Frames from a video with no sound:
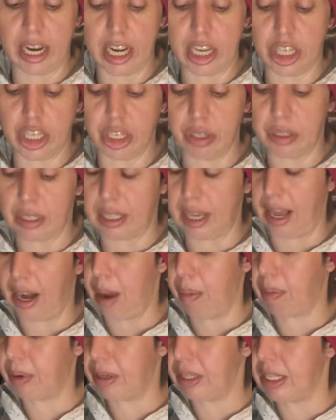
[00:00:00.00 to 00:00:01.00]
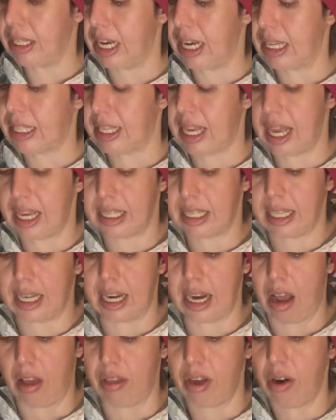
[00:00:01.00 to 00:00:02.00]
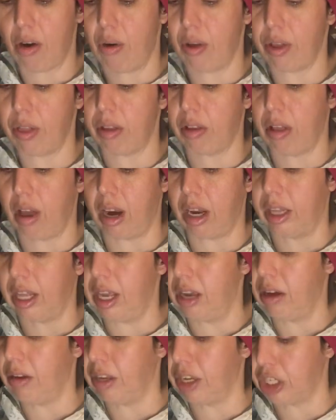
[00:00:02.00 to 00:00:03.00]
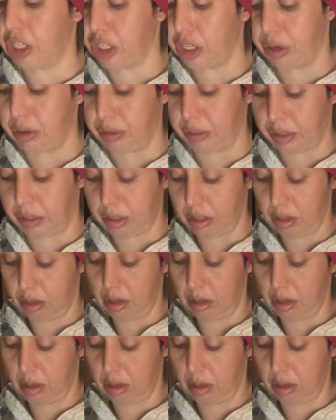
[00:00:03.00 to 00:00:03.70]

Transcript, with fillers: get you set up with DSS and now they're going through a lot of legal issues.